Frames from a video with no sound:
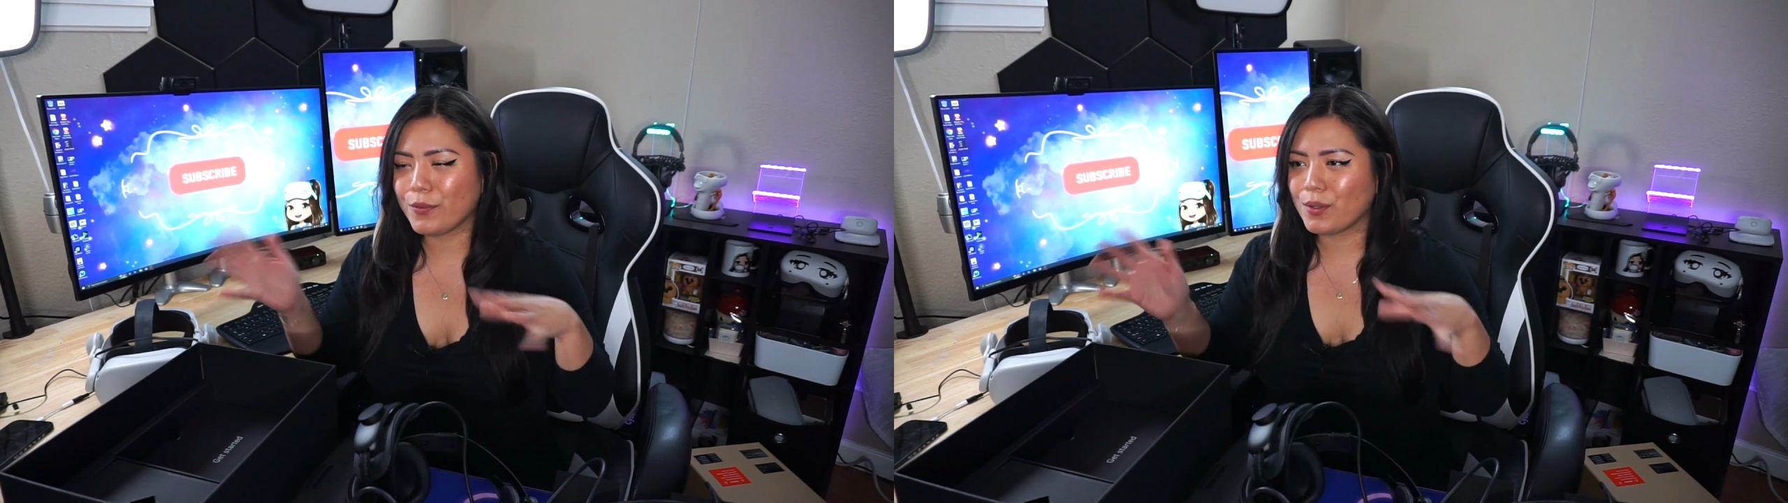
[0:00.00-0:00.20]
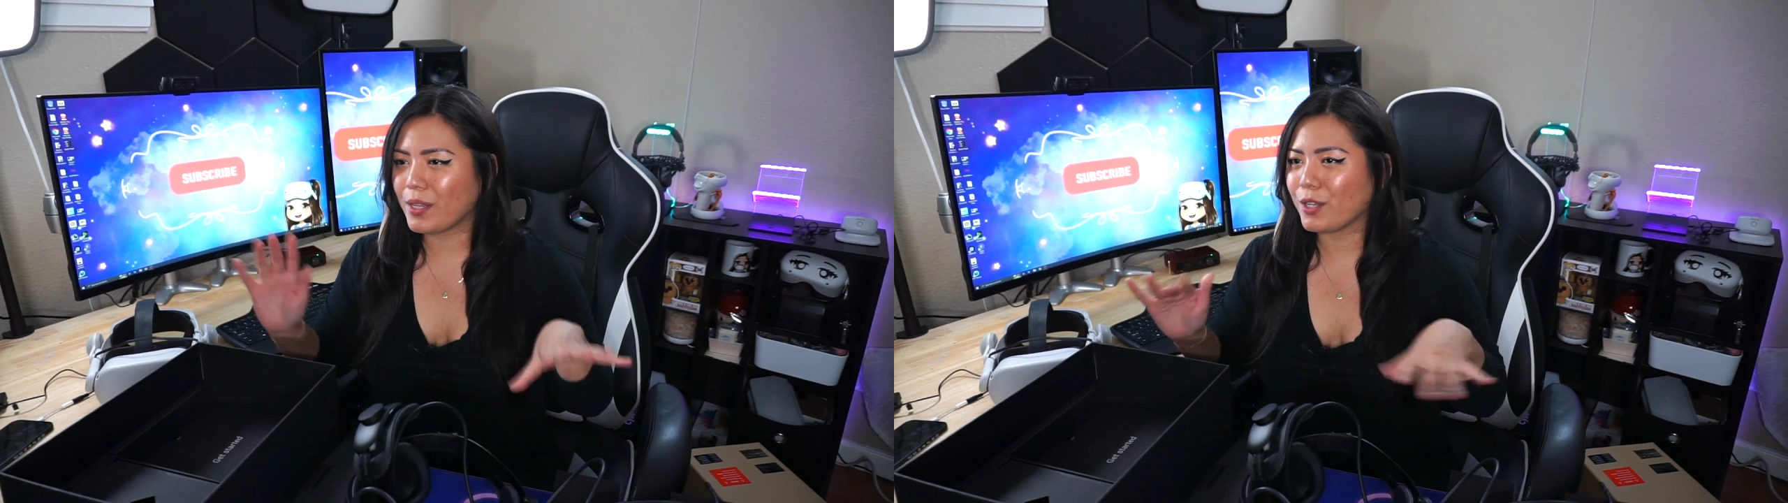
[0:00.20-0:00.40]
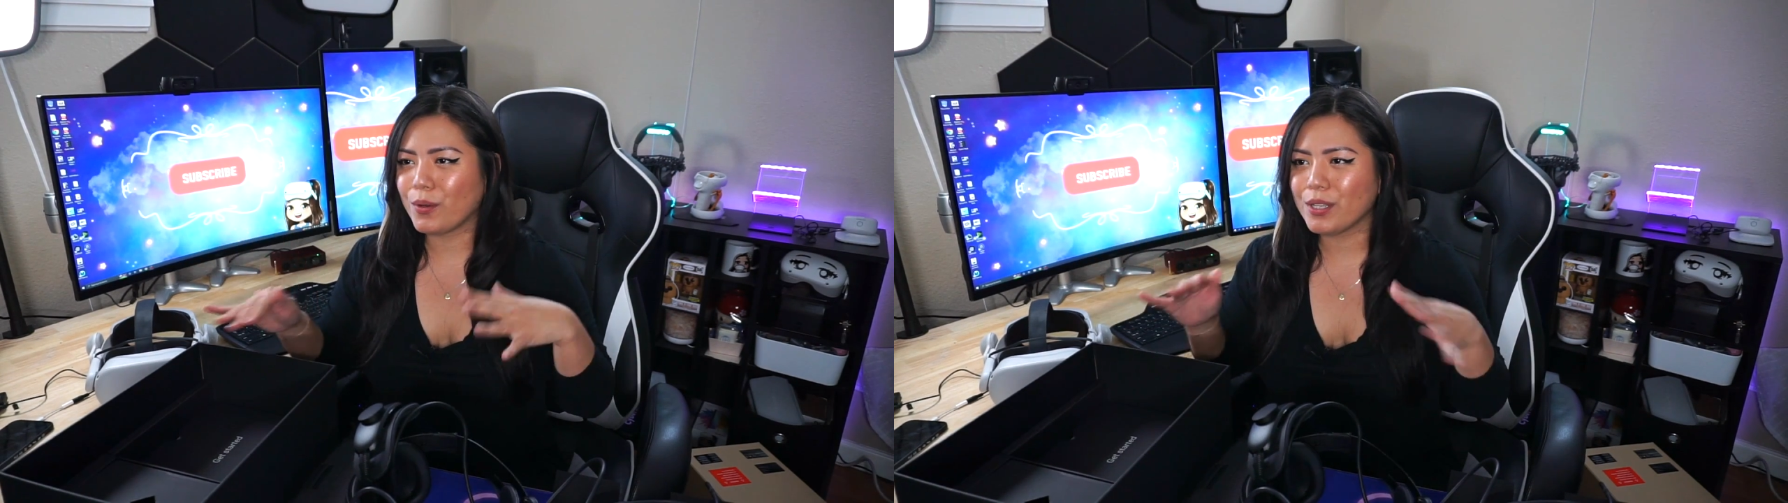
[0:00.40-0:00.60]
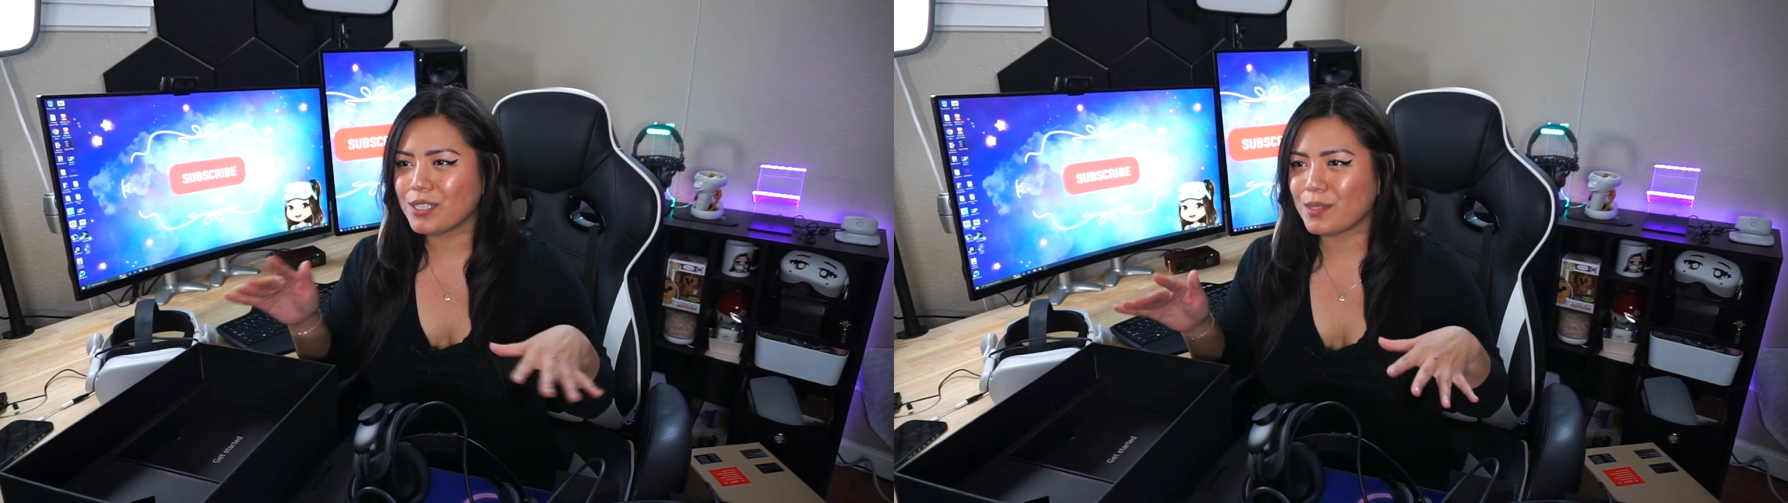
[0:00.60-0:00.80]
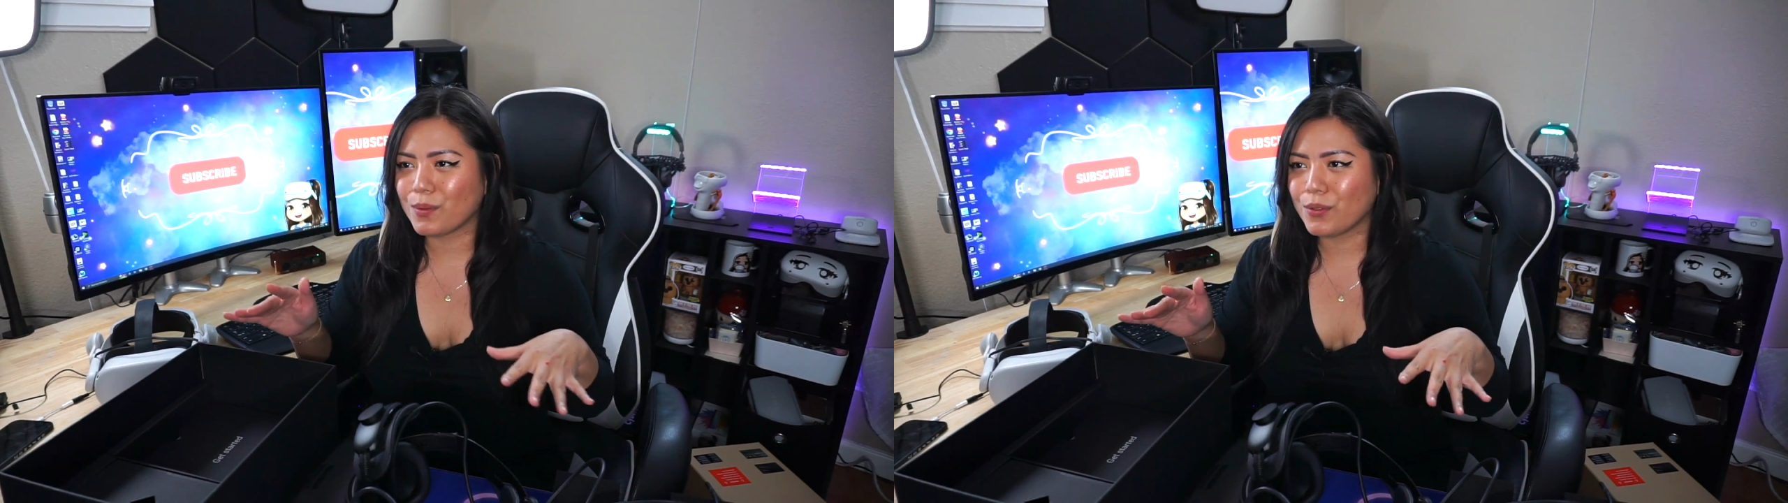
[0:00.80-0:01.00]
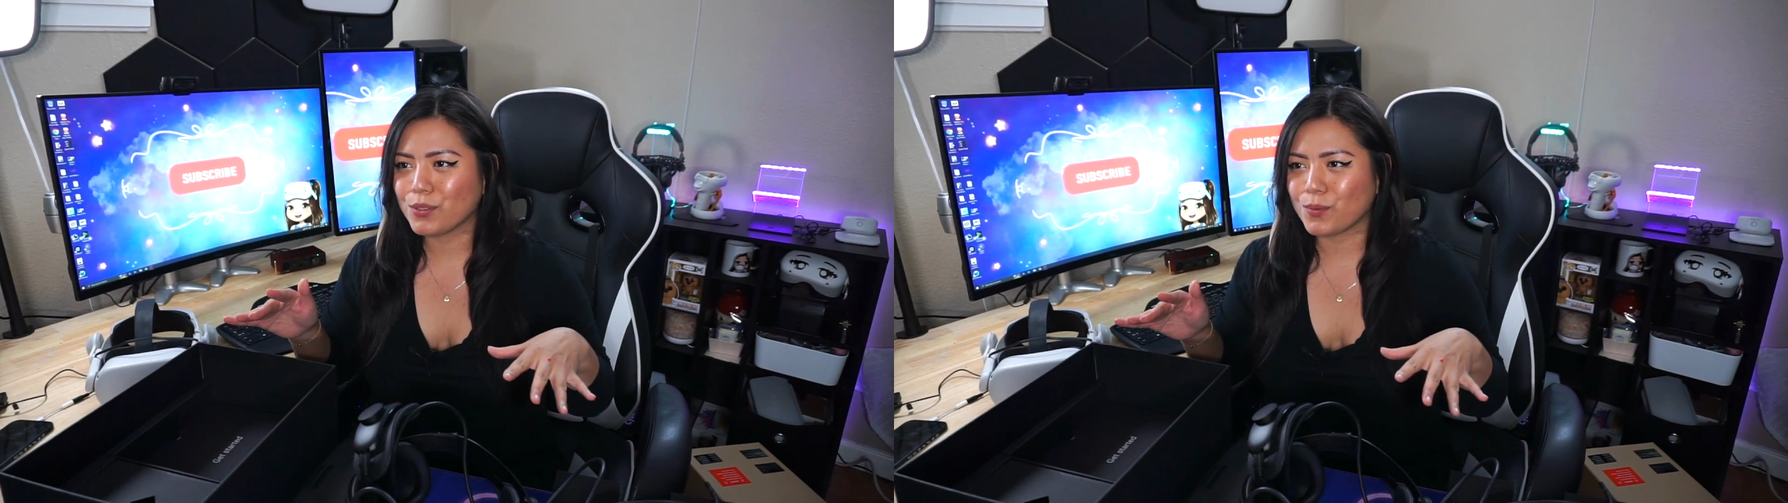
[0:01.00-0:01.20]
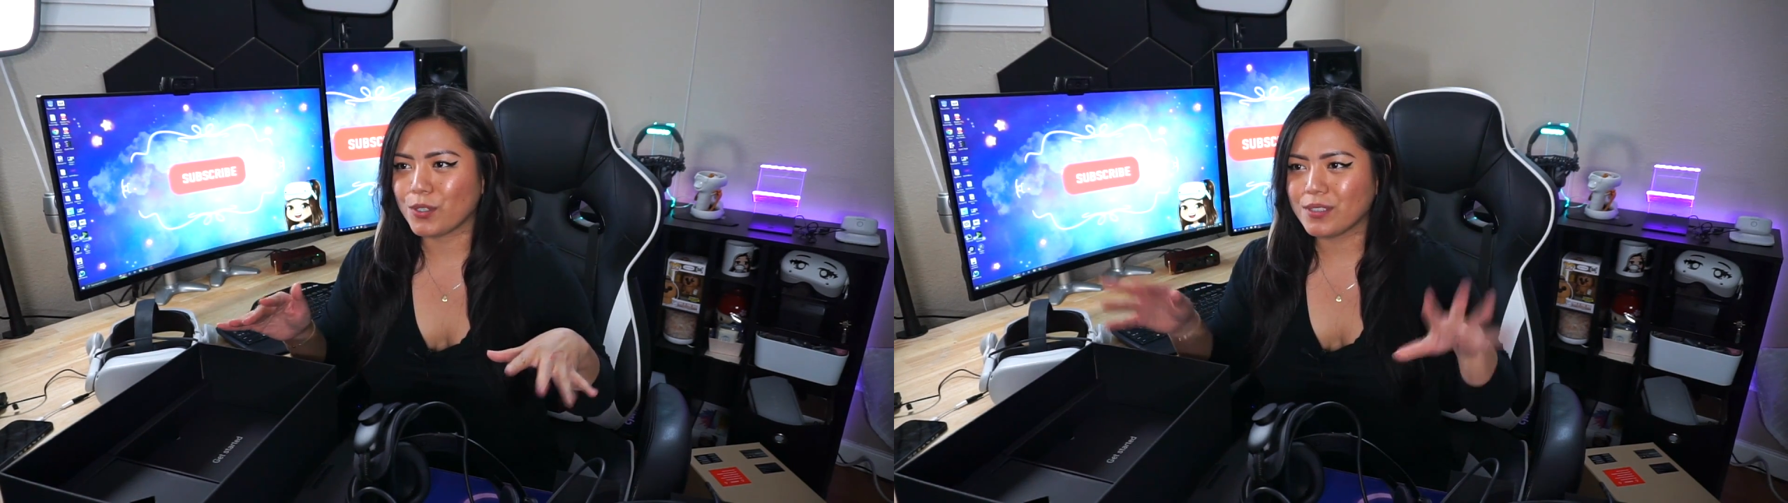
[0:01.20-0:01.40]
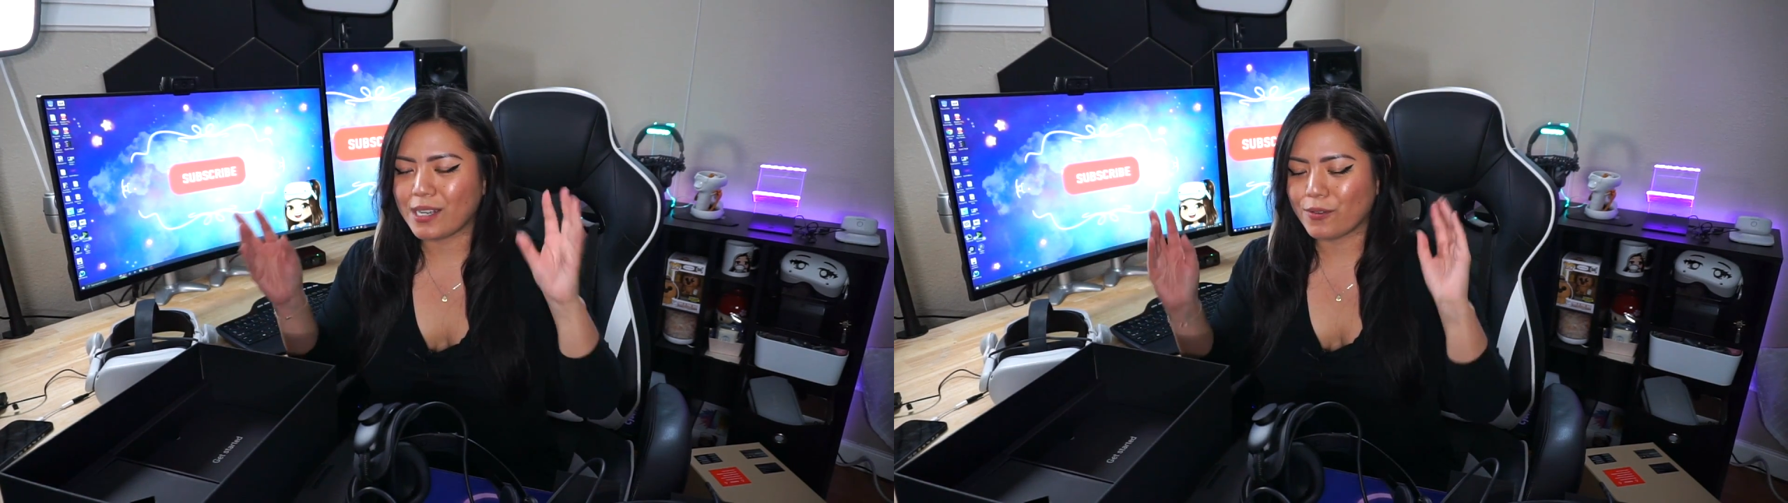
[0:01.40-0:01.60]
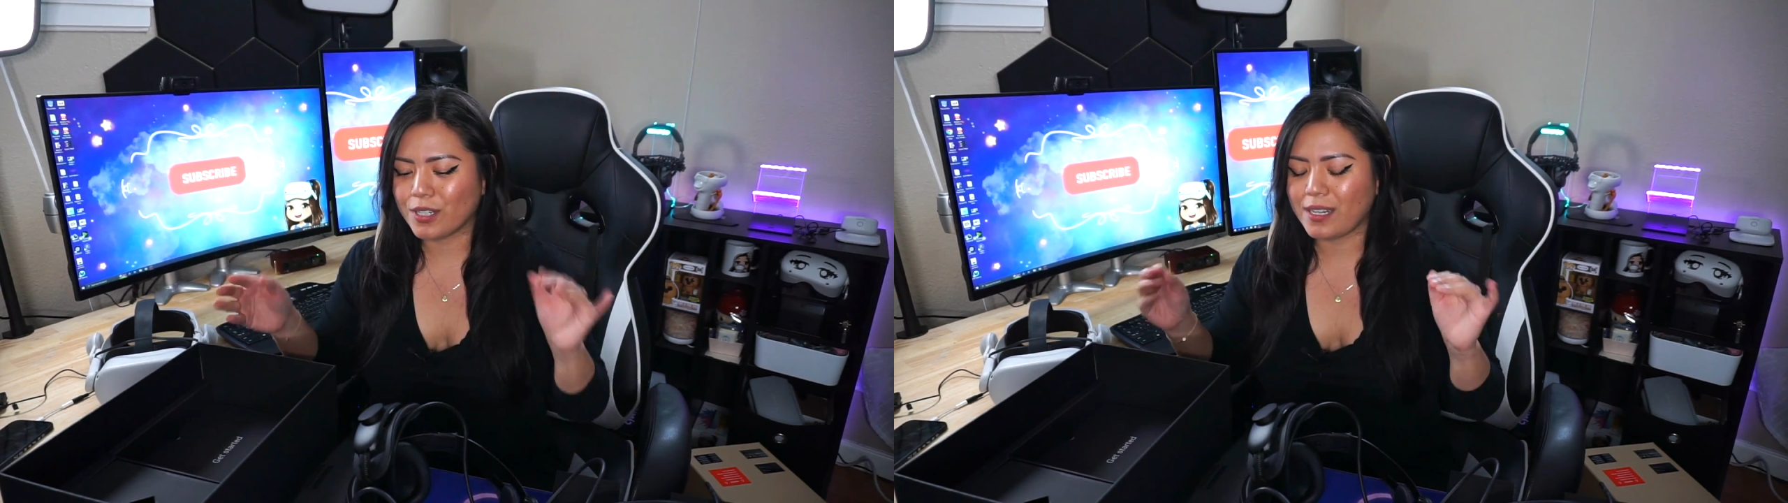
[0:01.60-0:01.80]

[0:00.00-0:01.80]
like going to some of those worlds that weren't